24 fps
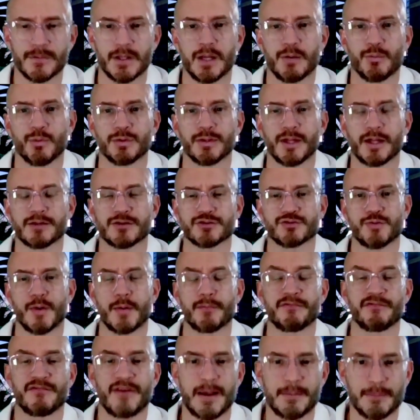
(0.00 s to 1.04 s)
It will not
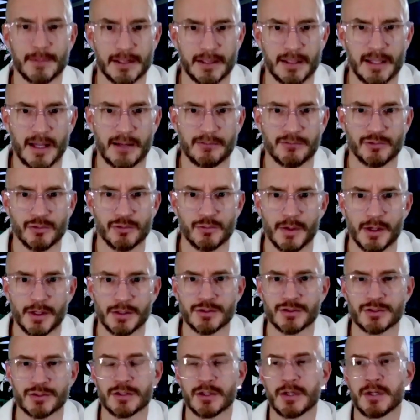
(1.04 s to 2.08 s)
disrupt family life too
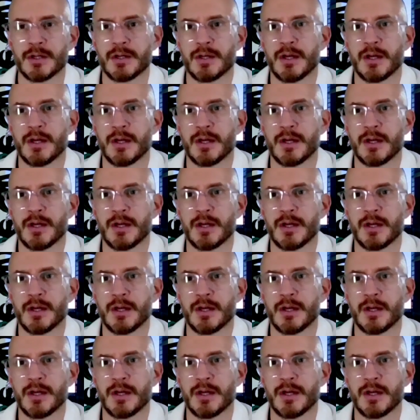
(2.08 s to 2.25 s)
much.